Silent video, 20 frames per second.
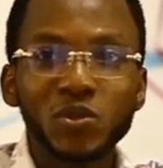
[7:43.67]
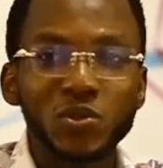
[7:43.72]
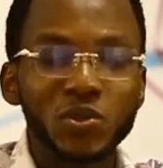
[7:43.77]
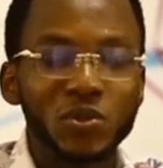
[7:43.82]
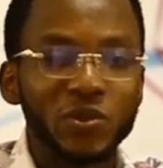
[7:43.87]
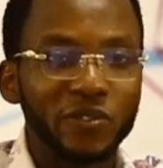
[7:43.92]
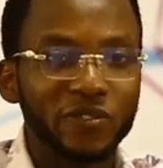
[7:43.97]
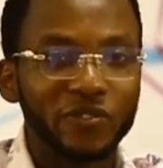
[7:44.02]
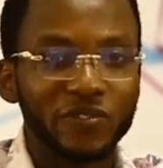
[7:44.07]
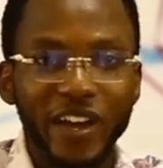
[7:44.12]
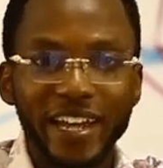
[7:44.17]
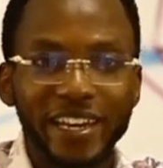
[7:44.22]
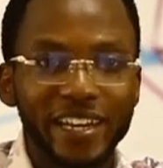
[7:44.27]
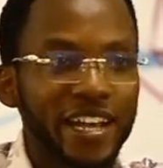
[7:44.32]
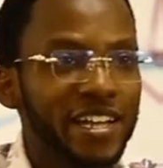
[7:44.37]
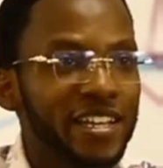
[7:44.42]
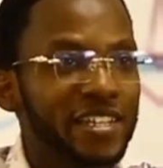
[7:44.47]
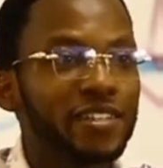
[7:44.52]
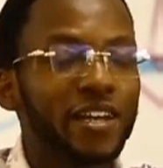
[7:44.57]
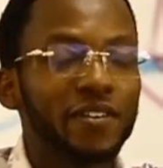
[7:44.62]
a higher
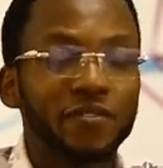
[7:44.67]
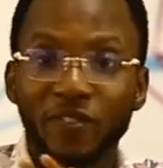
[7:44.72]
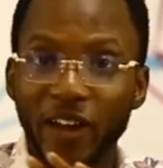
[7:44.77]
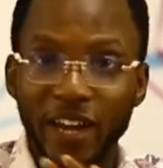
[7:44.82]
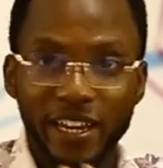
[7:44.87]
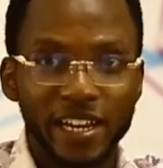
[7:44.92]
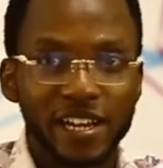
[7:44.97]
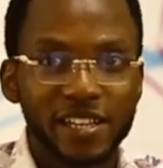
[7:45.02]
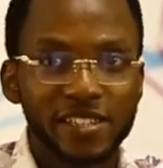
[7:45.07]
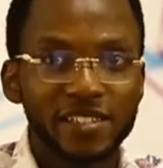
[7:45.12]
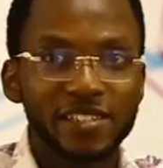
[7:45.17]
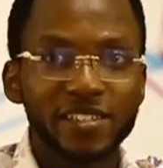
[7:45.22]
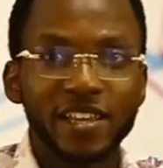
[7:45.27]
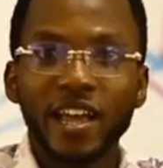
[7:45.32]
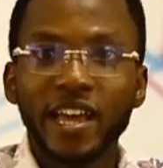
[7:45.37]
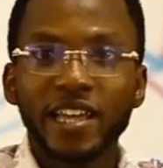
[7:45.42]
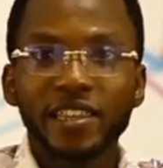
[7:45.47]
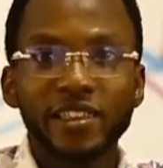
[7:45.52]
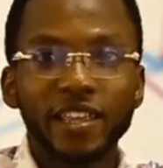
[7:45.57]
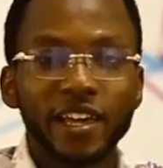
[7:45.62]
susceptibility to
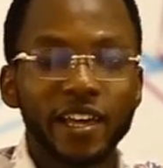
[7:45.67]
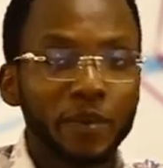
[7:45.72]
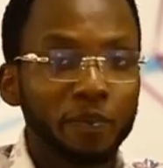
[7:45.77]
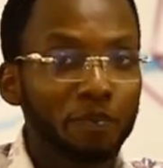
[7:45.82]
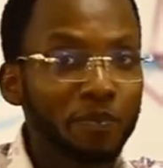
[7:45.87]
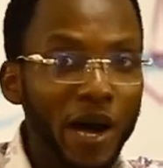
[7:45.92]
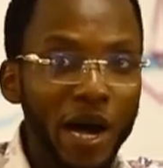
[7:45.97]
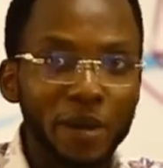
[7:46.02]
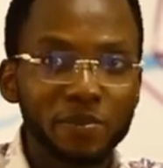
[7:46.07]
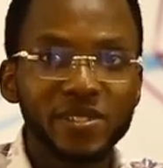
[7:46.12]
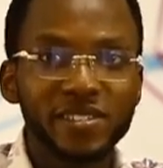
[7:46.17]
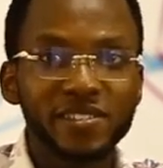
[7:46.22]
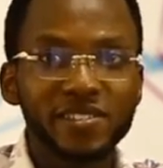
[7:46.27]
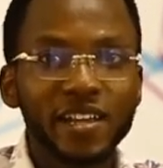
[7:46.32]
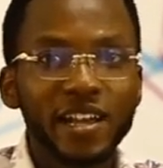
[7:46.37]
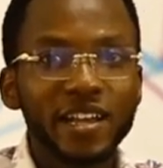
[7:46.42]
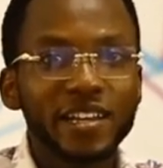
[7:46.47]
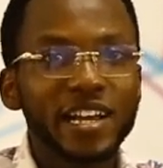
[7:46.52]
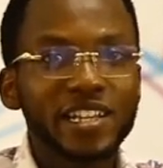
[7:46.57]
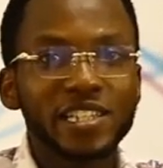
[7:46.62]
fractures.
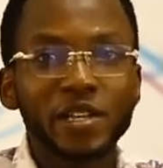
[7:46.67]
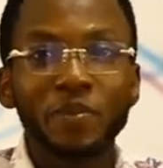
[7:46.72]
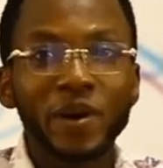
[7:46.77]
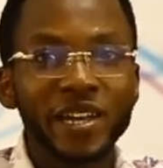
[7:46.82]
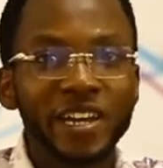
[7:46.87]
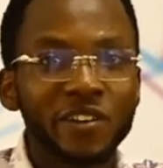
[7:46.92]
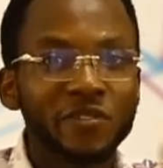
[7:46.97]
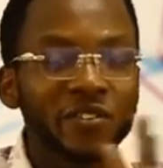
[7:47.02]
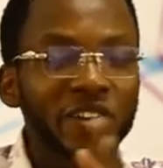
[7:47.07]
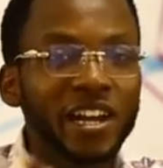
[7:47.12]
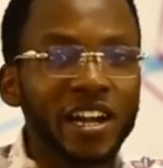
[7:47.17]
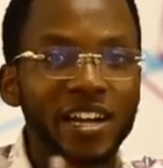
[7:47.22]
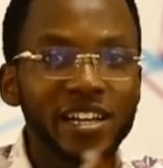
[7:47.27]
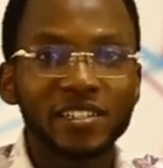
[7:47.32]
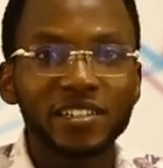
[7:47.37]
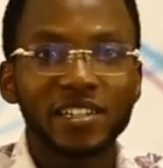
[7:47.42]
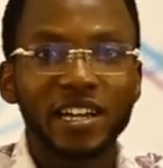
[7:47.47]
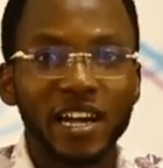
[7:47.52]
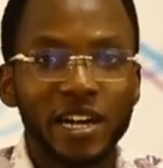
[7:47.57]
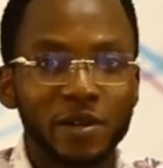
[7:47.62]
The risk of
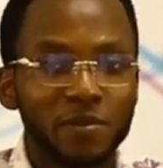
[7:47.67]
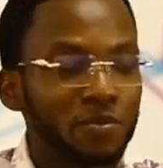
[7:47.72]
fractures